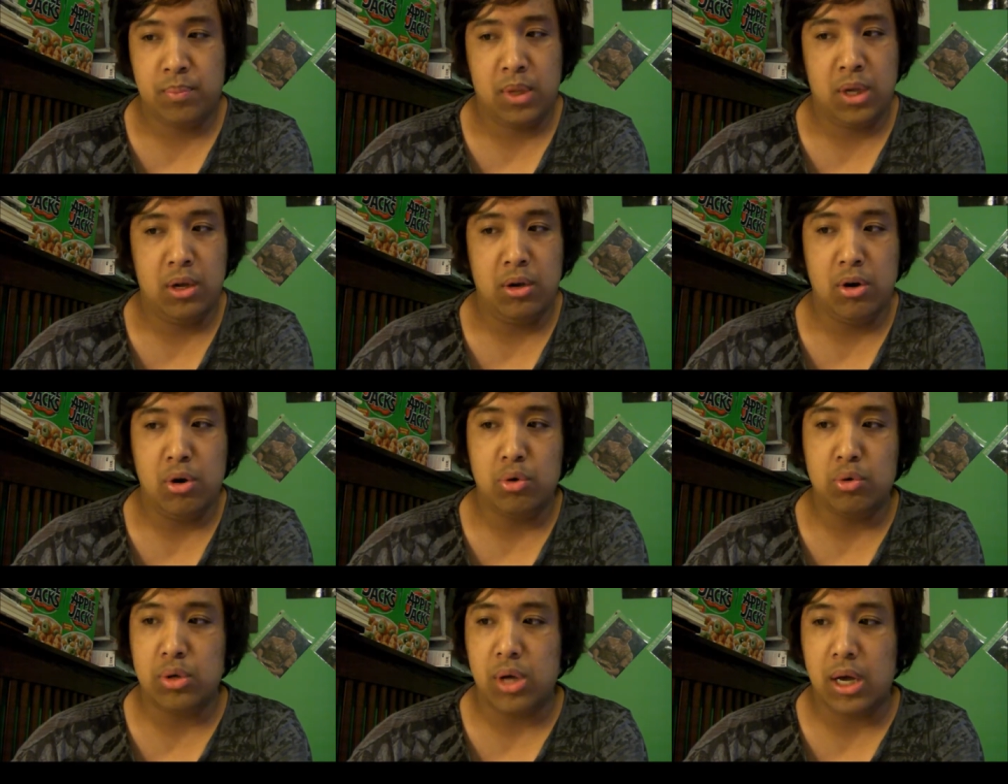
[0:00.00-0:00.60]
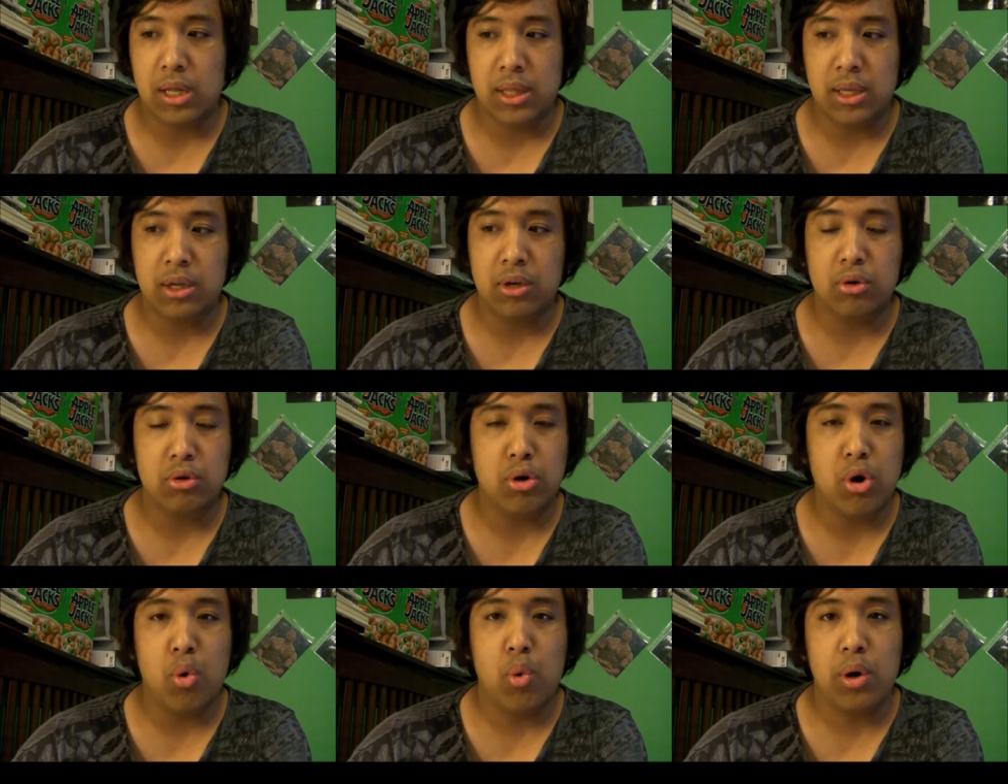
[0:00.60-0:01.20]
he knows, I think
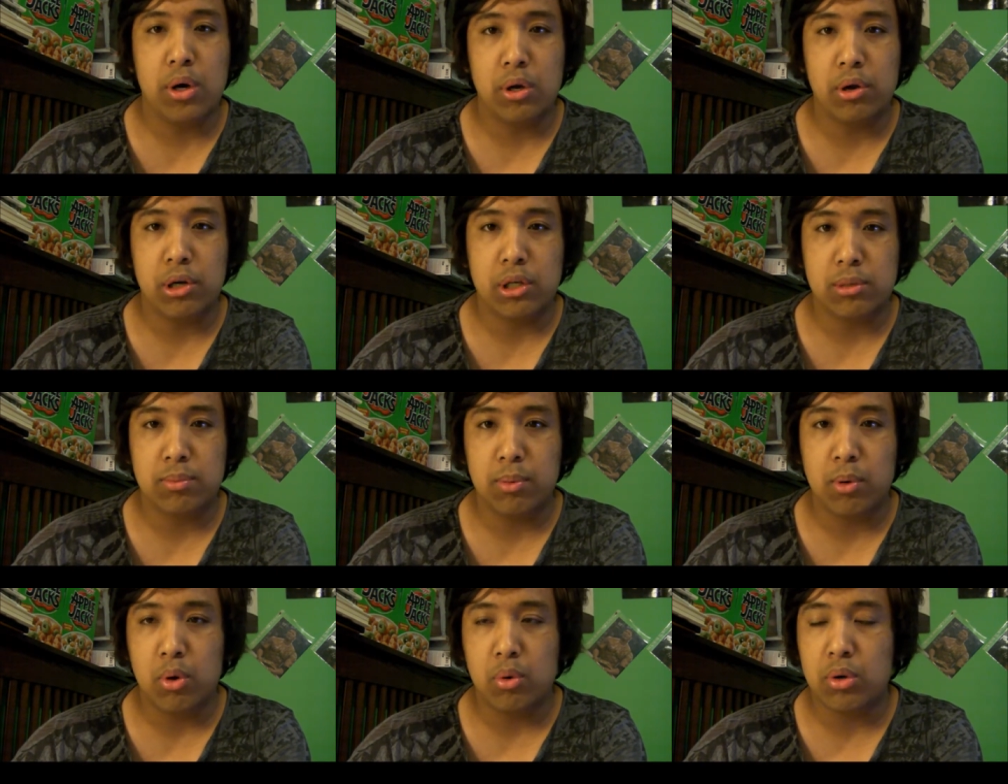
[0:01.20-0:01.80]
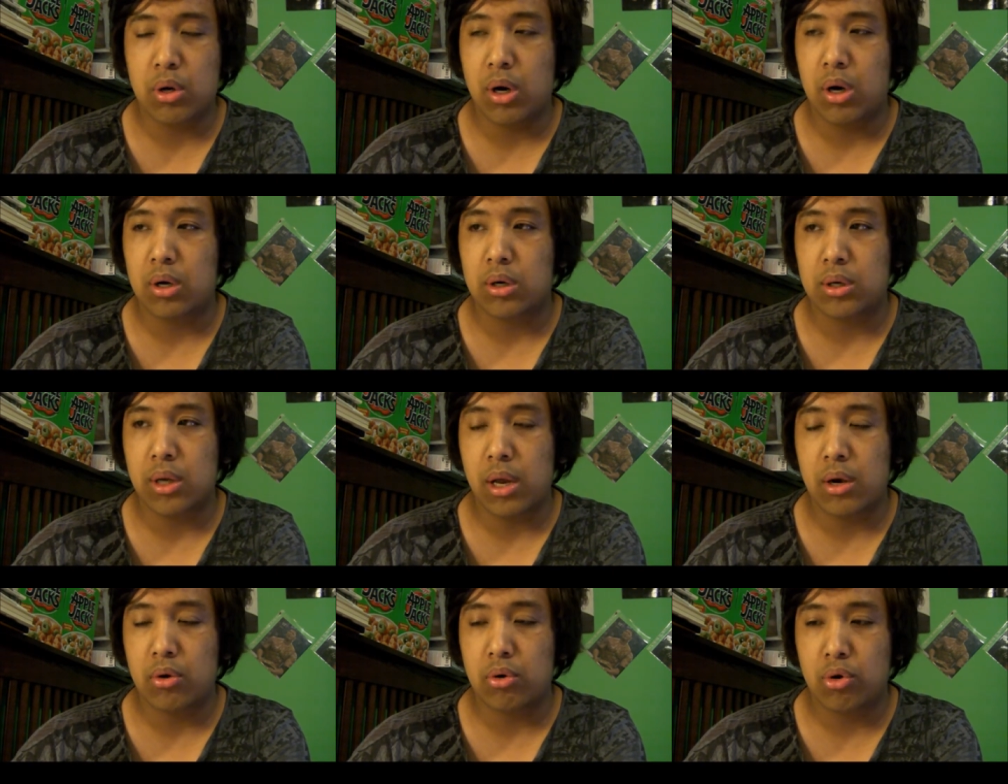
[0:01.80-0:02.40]
he'll know when to explode on
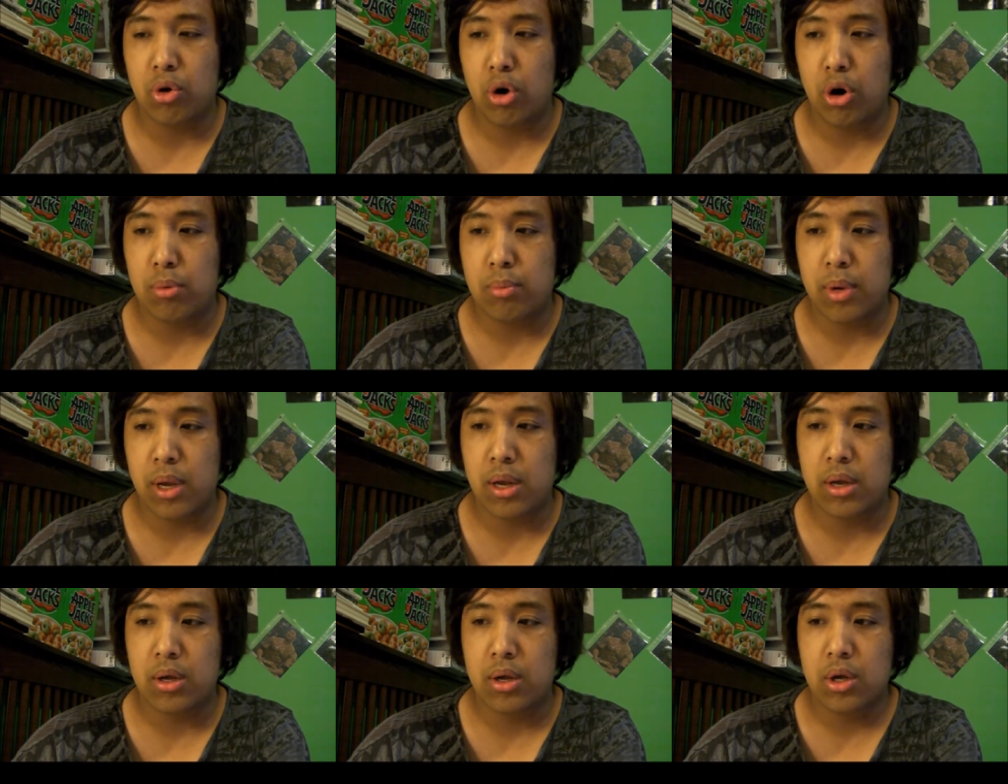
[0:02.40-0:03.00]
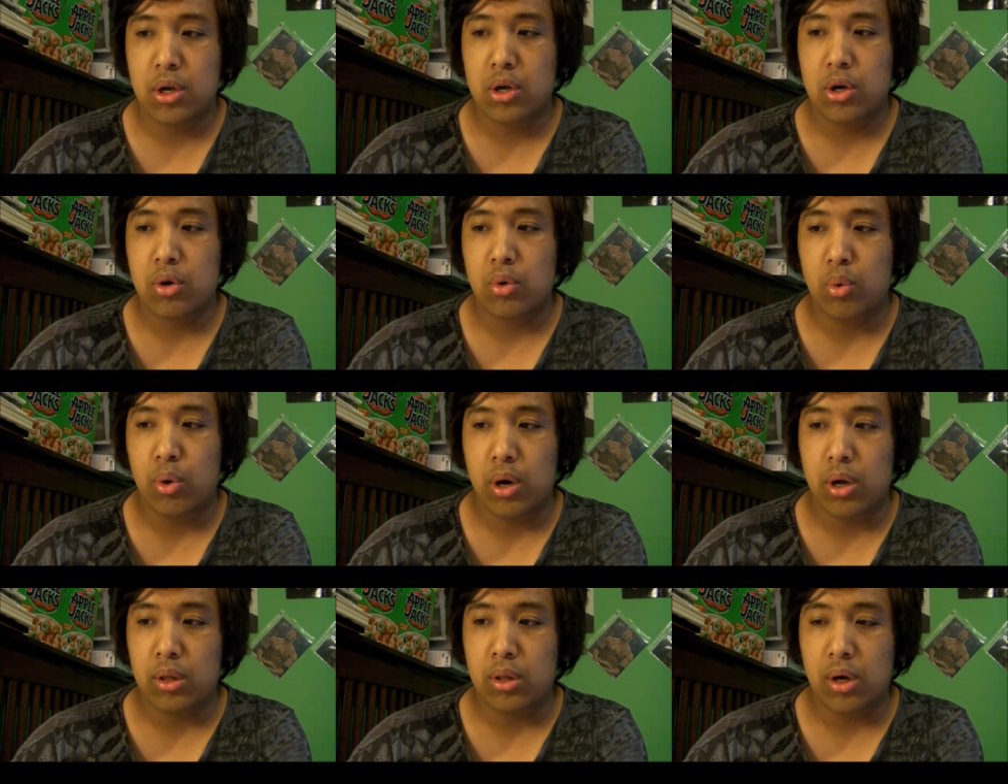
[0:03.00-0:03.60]
Daniel Cormier
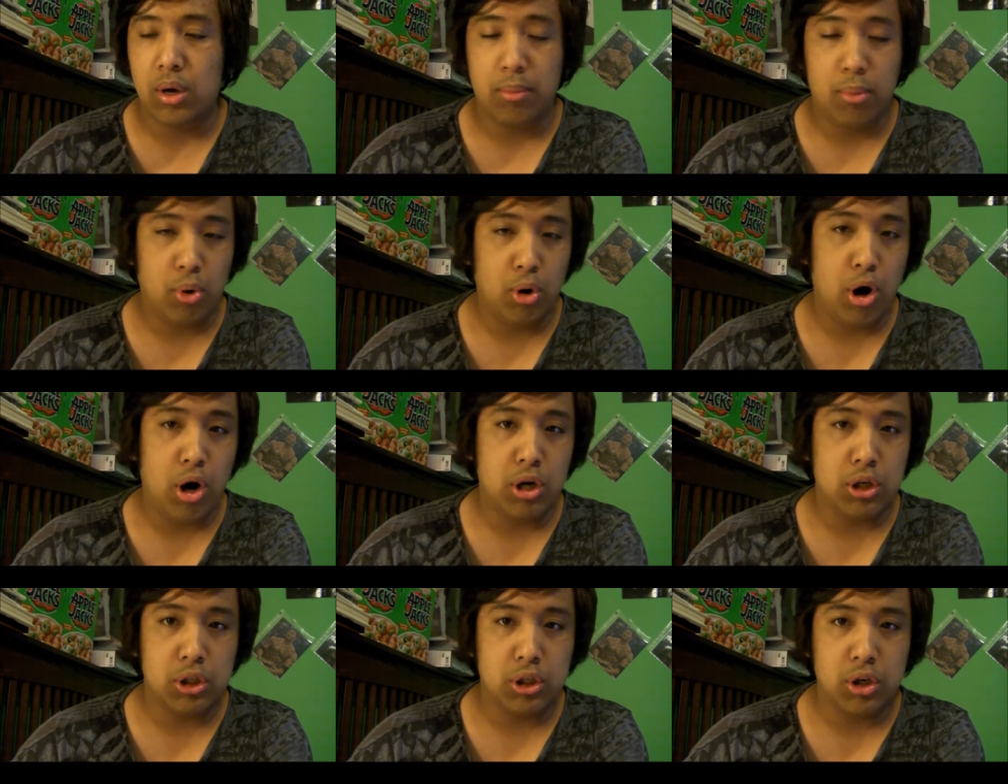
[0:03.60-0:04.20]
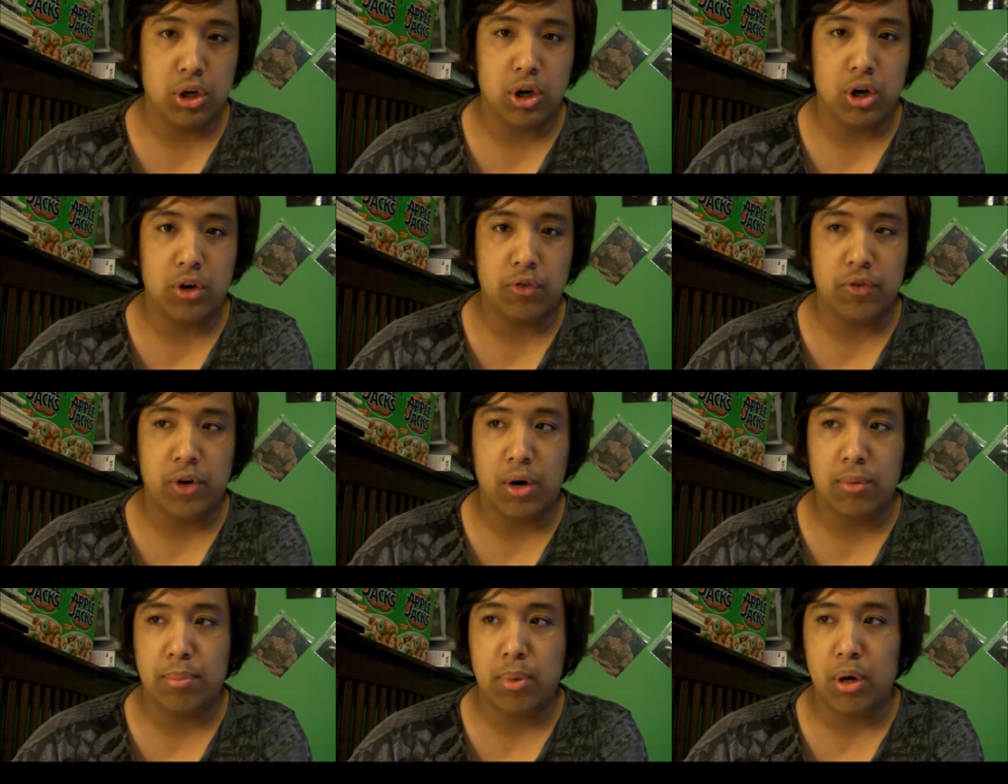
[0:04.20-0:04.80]
with a barrage
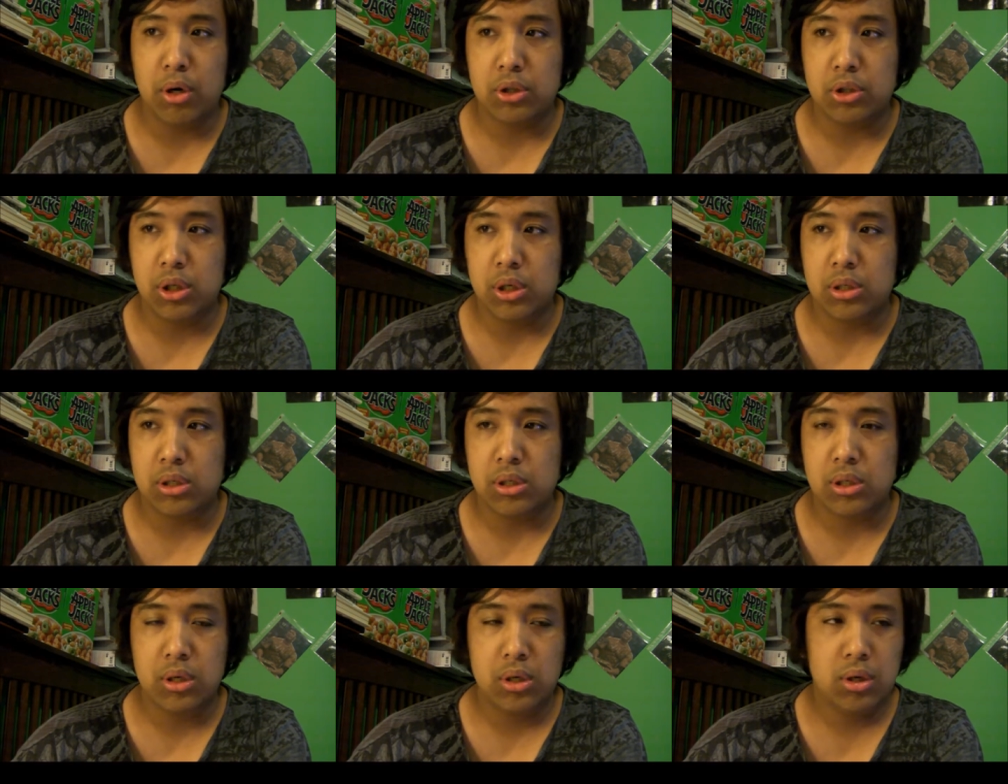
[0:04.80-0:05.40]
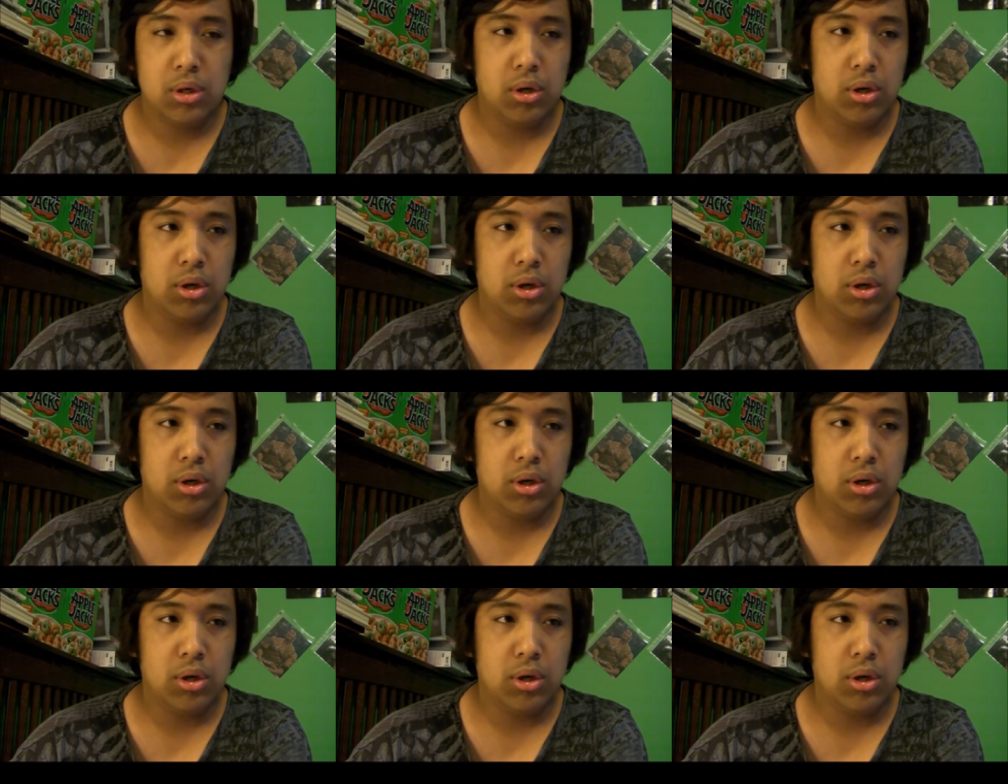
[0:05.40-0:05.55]
of punches.